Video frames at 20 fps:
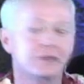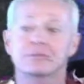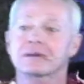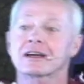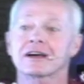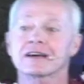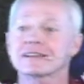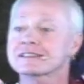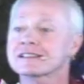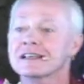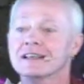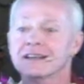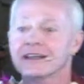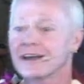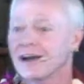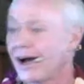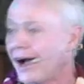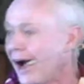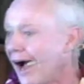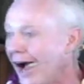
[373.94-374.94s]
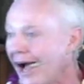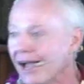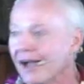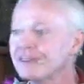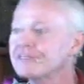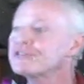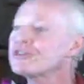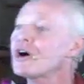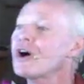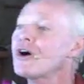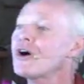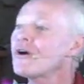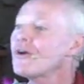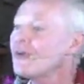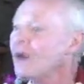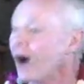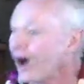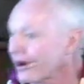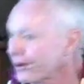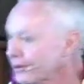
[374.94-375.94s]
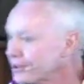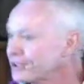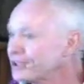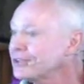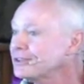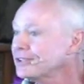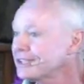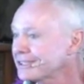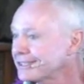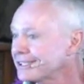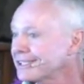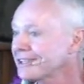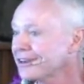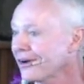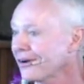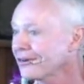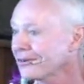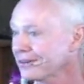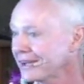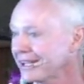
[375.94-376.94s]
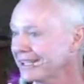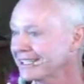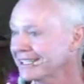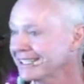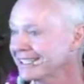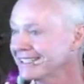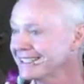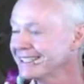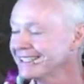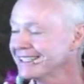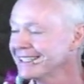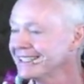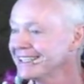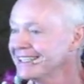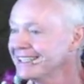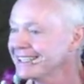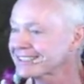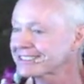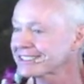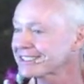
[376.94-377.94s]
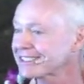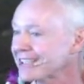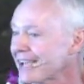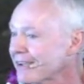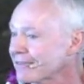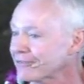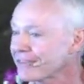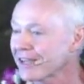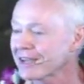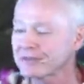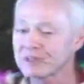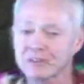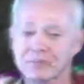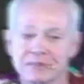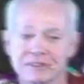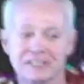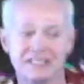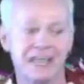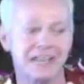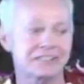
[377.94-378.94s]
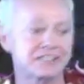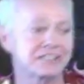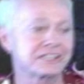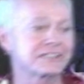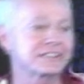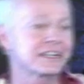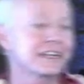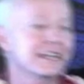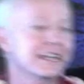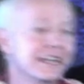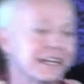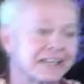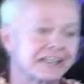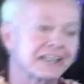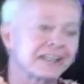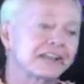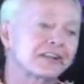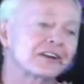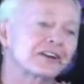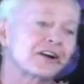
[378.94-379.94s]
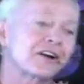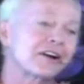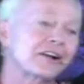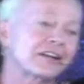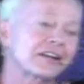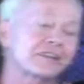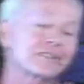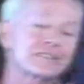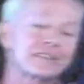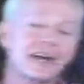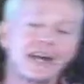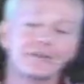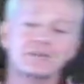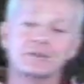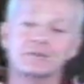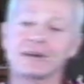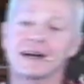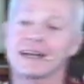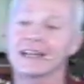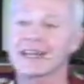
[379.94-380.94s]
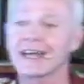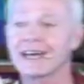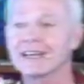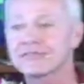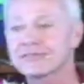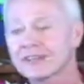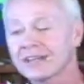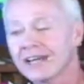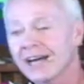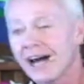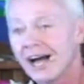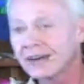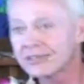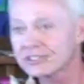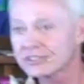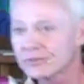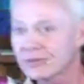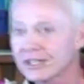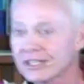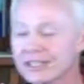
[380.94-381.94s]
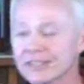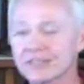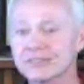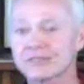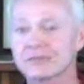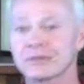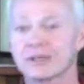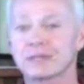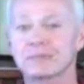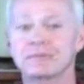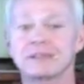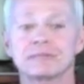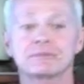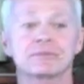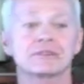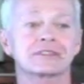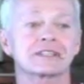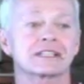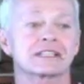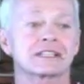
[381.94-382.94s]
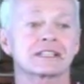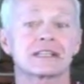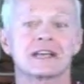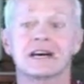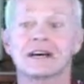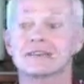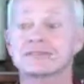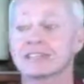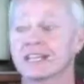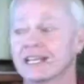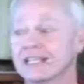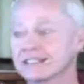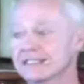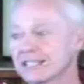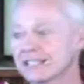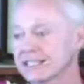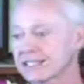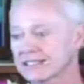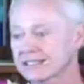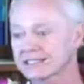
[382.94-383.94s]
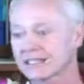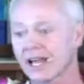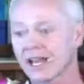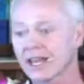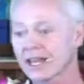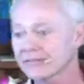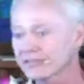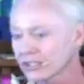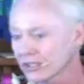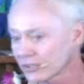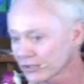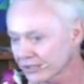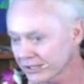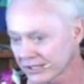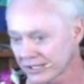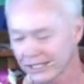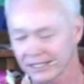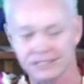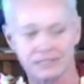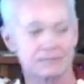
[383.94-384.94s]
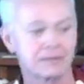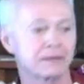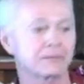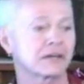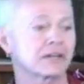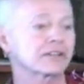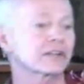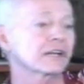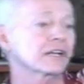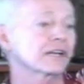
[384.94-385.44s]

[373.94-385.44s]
because I know our unity already. It's the same thing with possessions. In an earlier time in my life, I was one of those weird people that loved antiques. I loved older things. My mother